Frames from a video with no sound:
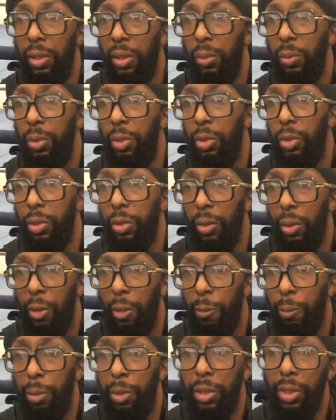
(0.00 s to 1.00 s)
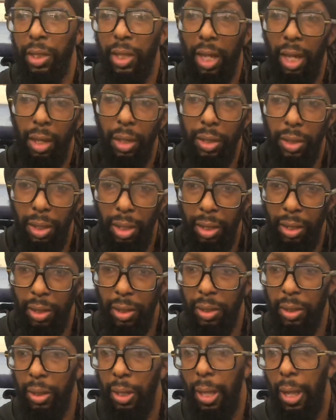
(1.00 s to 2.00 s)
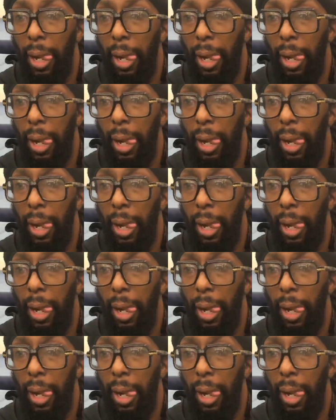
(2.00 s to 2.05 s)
He was pushing calisthenics.